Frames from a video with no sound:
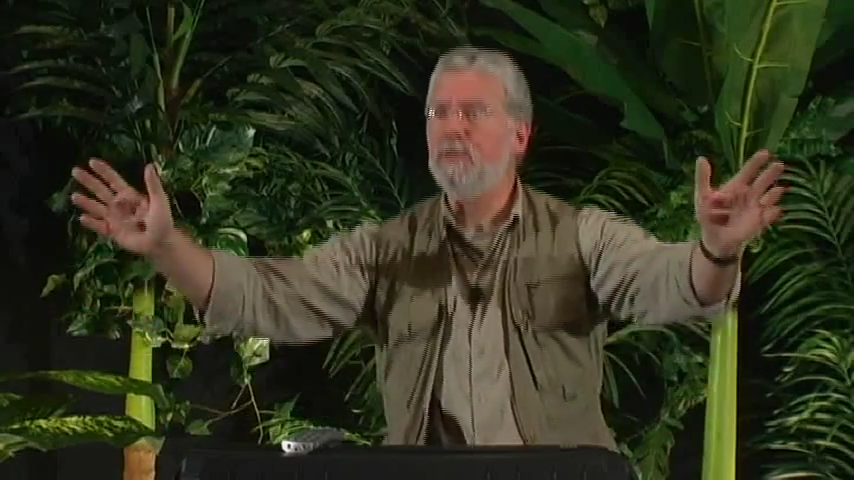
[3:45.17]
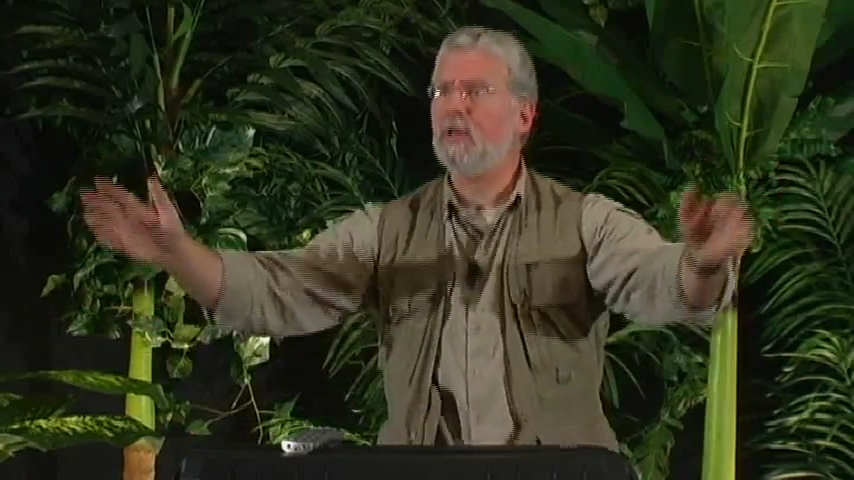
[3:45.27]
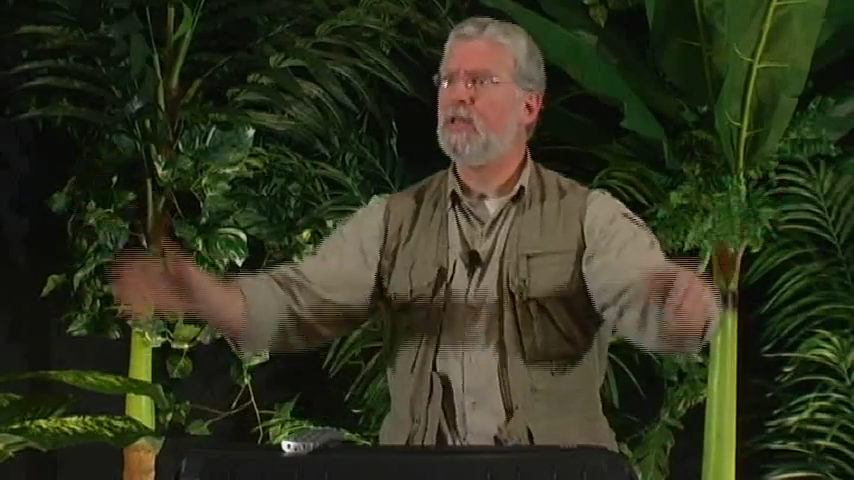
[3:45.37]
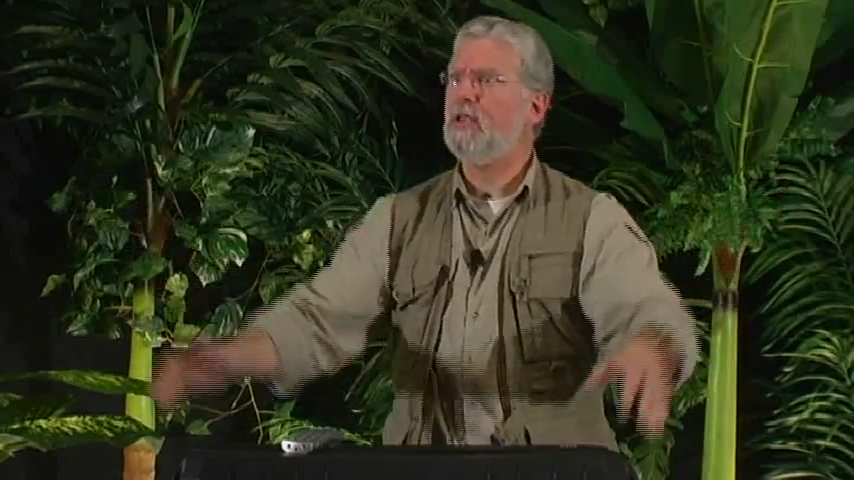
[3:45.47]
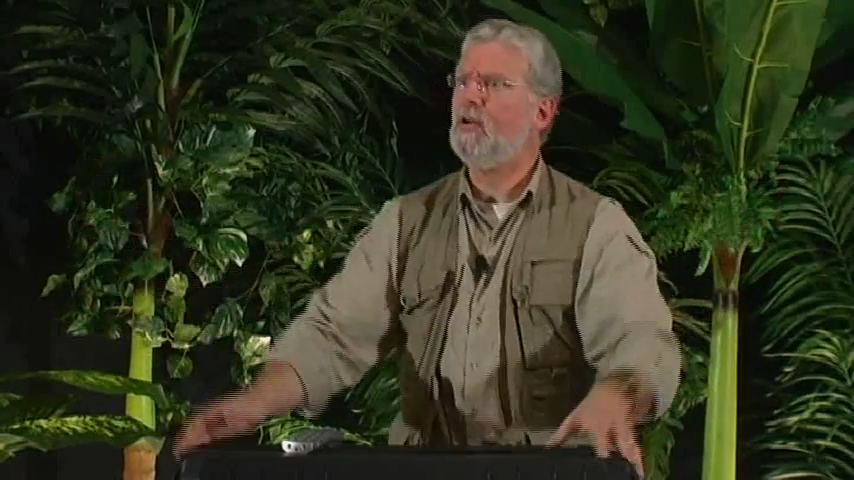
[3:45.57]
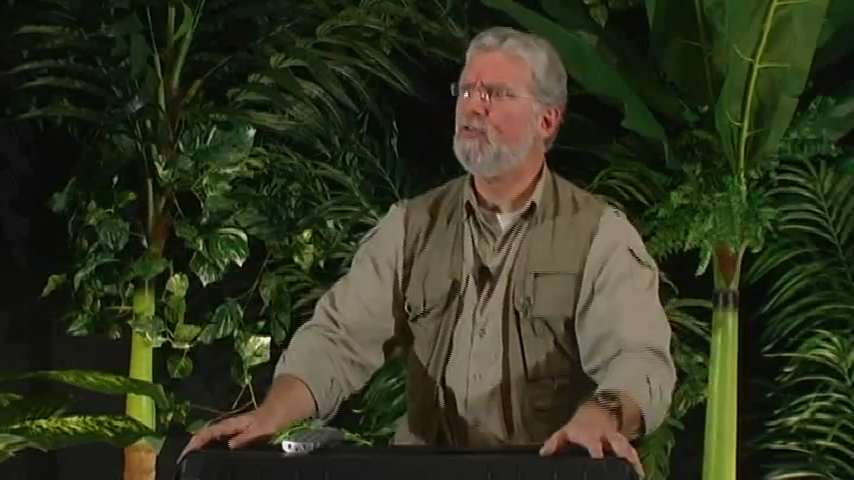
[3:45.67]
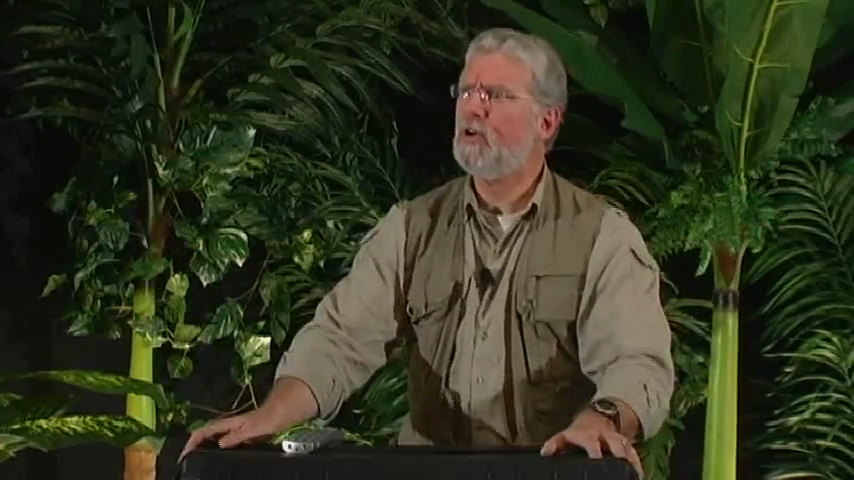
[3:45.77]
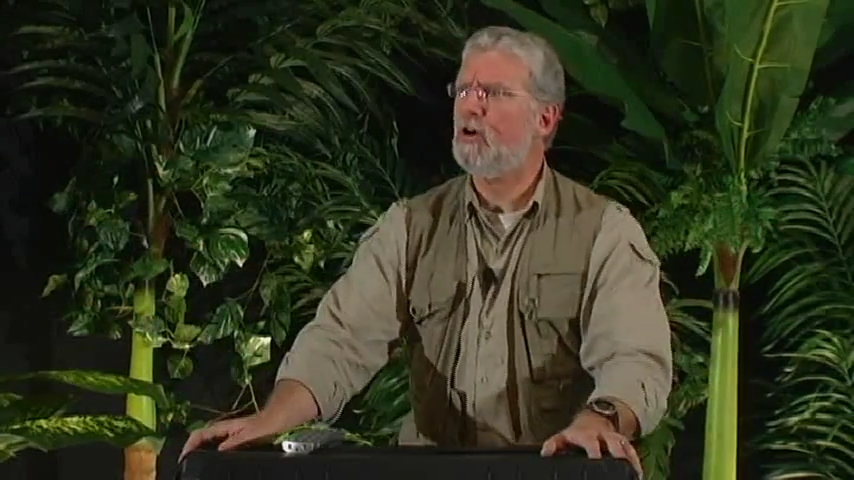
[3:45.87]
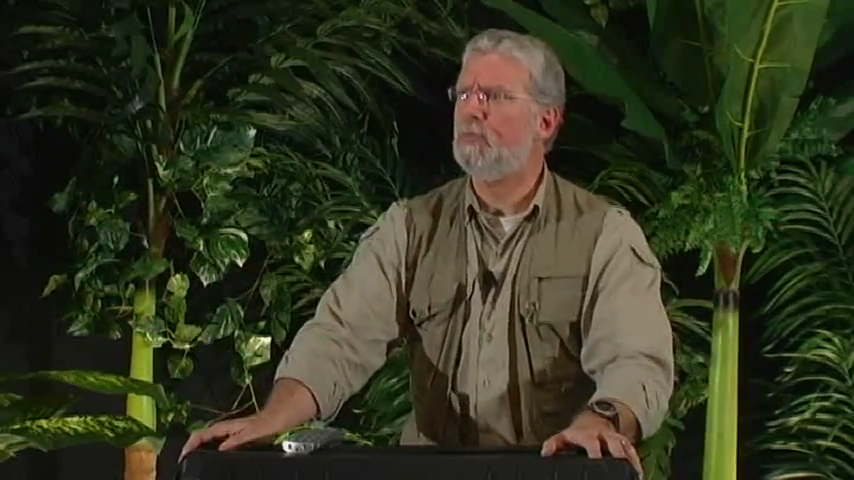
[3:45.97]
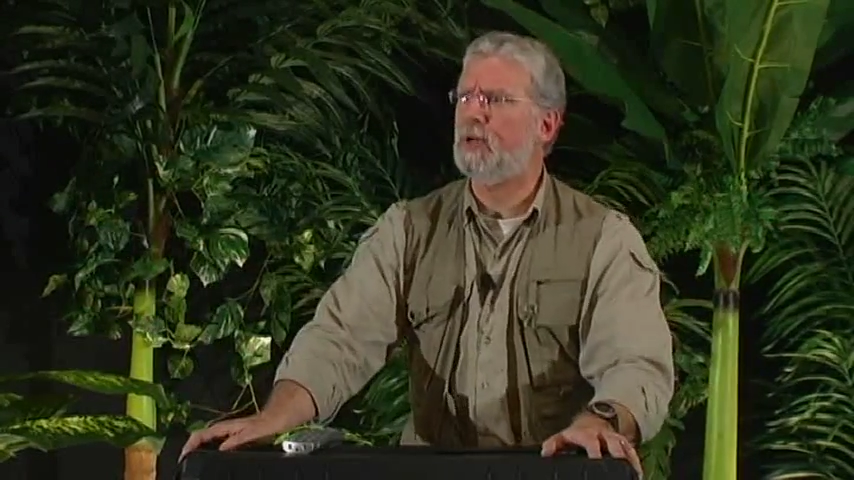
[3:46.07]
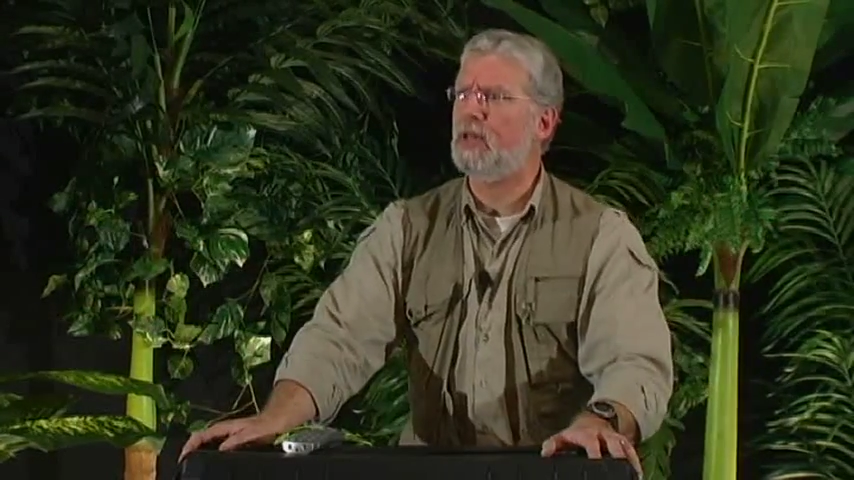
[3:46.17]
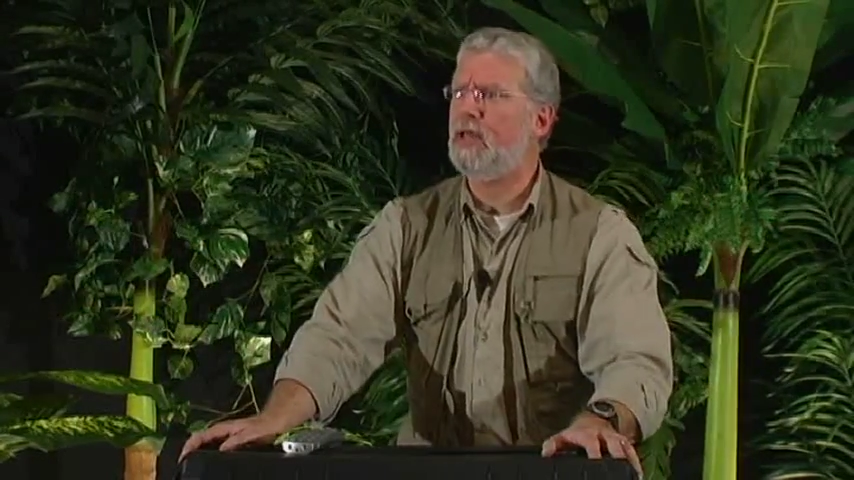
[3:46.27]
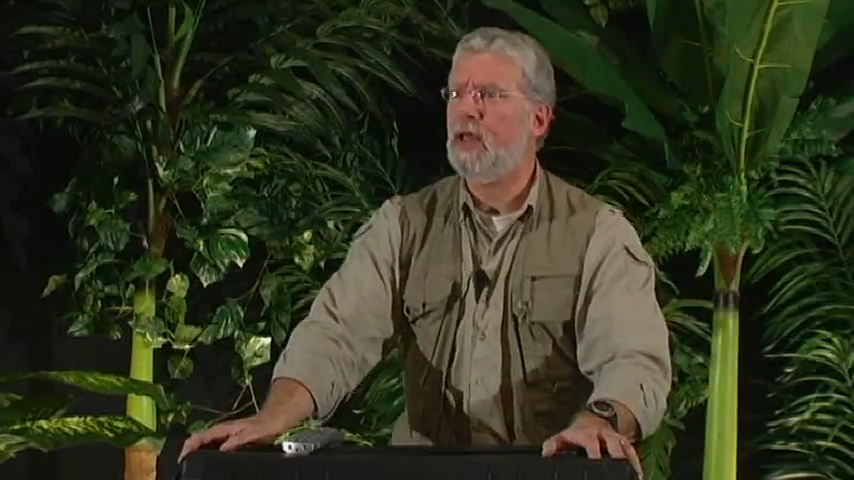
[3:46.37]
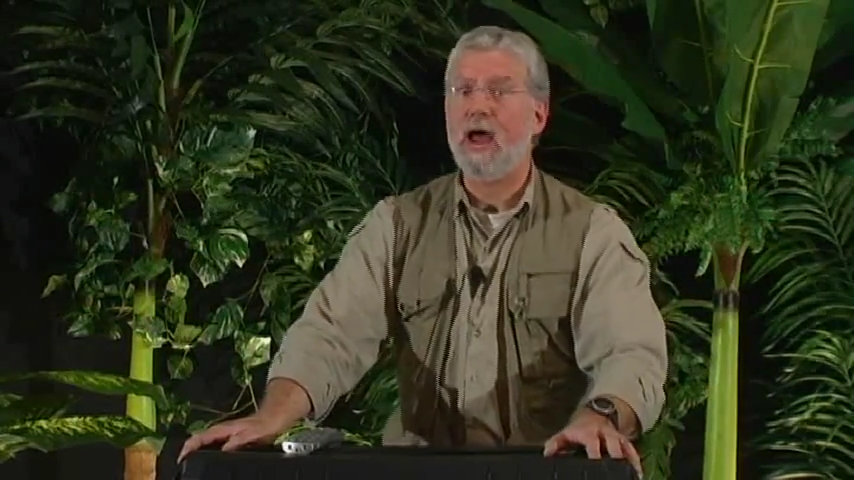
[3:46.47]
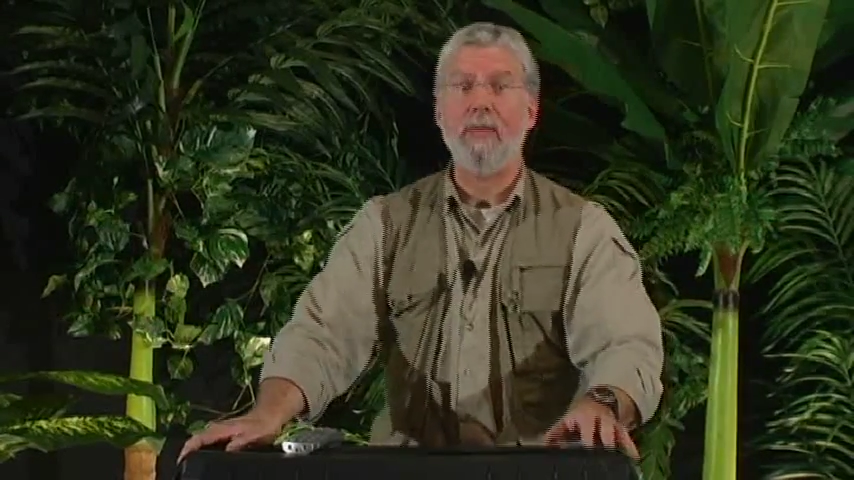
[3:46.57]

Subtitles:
million years ago, Billy.